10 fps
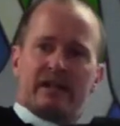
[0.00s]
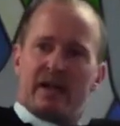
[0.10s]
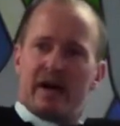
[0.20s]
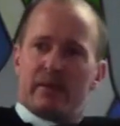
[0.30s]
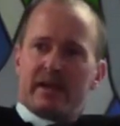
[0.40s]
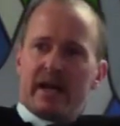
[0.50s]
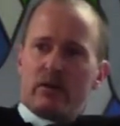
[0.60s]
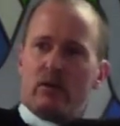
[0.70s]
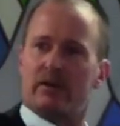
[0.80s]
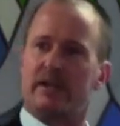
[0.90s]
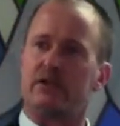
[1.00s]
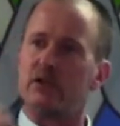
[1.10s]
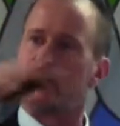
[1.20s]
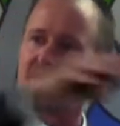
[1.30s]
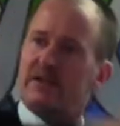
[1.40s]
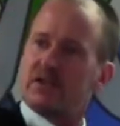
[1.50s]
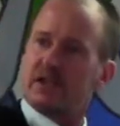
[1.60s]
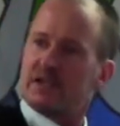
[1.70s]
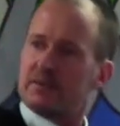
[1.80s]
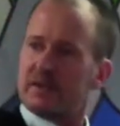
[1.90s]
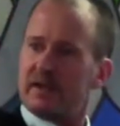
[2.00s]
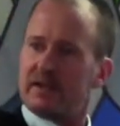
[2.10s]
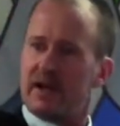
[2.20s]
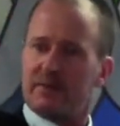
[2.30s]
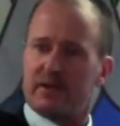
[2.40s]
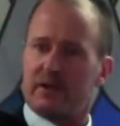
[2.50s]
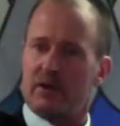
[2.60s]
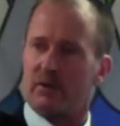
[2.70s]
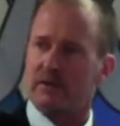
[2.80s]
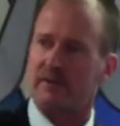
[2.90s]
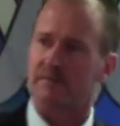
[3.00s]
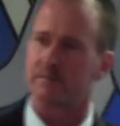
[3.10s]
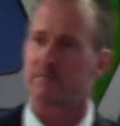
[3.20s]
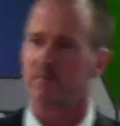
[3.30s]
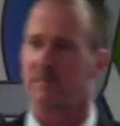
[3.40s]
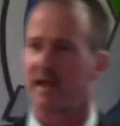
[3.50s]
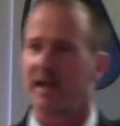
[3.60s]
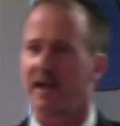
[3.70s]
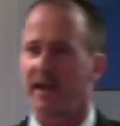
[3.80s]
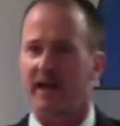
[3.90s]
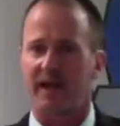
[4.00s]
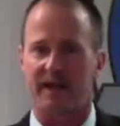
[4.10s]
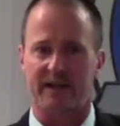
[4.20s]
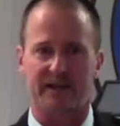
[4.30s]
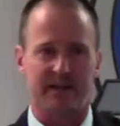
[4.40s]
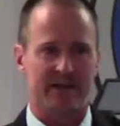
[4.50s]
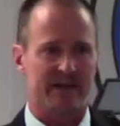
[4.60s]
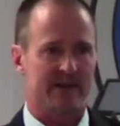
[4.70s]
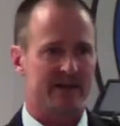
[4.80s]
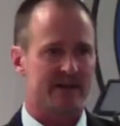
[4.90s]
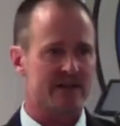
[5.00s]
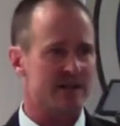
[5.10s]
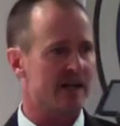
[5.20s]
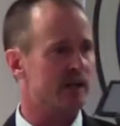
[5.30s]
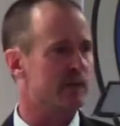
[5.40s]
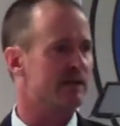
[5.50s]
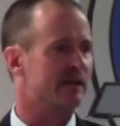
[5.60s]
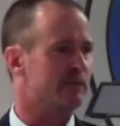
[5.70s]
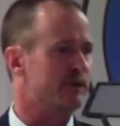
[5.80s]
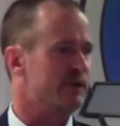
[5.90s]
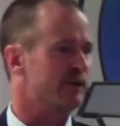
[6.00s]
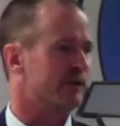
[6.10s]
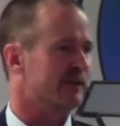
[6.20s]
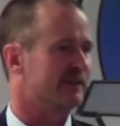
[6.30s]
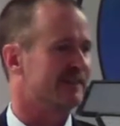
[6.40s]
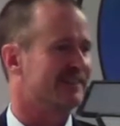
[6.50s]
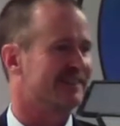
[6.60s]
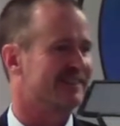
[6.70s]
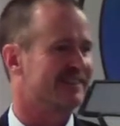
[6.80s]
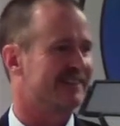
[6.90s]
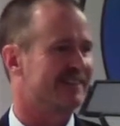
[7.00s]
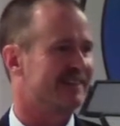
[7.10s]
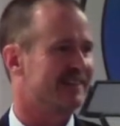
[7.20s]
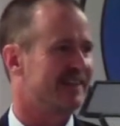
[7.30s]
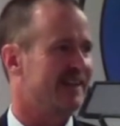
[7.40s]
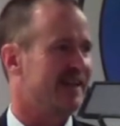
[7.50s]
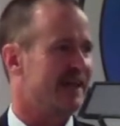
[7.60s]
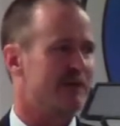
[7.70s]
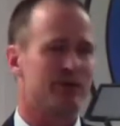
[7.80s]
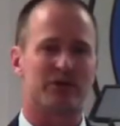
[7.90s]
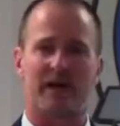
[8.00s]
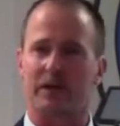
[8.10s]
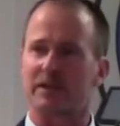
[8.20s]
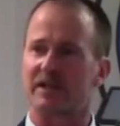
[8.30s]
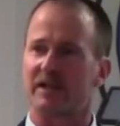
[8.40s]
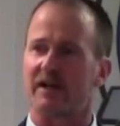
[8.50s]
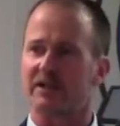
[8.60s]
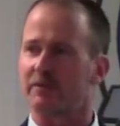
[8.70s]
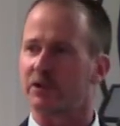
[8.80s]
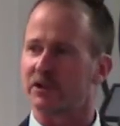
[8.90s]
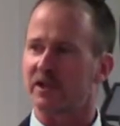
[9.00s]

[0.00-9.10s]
on top of that old, the new belief systems on top of the old. And just like with a computer, if you try to install some new